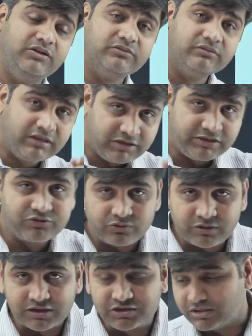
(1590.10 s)

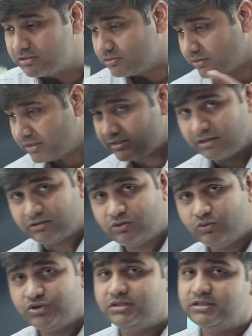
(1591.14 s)
introductions or in
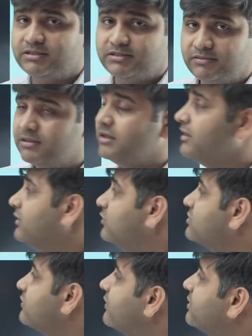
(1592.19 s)
conclusions. Those
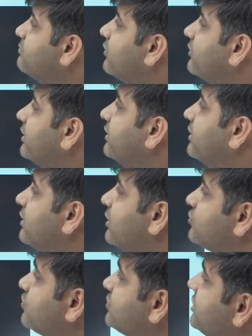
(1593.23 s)
are very important.
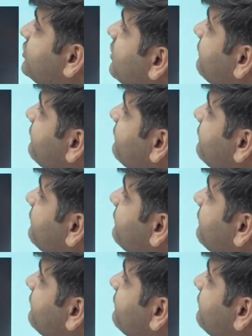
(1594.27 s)
So zero